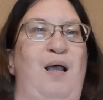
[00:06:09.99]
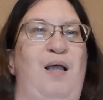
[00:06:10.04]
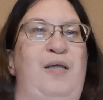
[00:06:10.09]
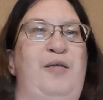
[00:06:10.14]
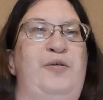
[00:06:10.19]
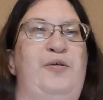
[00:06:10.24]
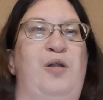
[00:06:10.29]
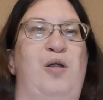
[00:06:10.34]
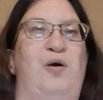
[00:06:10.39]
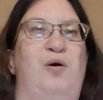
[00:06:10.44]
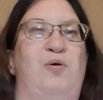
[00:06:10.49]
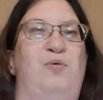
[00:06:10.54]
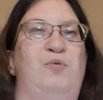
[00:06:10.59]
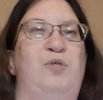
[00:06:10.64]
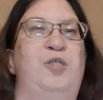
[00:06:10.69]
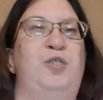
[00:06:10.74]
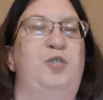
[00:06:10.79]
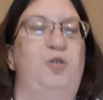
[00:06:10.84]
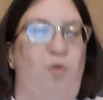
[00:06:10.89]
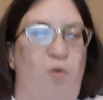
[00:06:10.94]

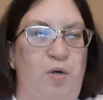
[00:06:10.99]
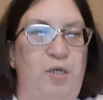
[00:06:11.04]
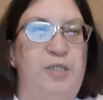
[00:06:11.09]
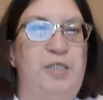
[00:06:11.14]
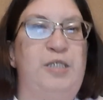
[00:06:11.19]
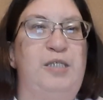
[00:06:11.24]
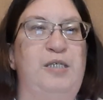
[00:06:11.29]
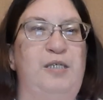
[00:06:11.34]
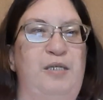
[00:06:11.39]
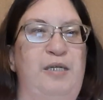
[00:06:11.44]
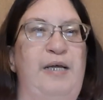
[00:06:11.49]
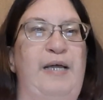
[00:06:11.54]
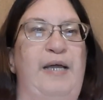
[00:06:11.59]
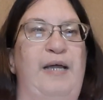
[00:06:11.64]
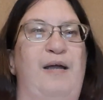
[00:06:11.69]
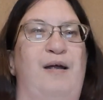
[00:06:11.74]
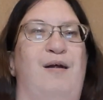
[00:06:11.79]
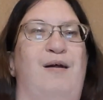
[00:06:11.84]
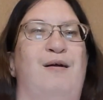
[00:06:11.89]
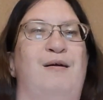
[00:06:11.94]
You're still
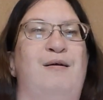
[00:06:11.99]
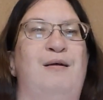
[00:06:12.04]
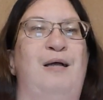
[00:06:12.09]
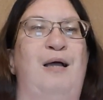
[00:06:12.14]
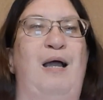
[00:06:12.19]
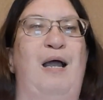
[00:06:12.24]
here,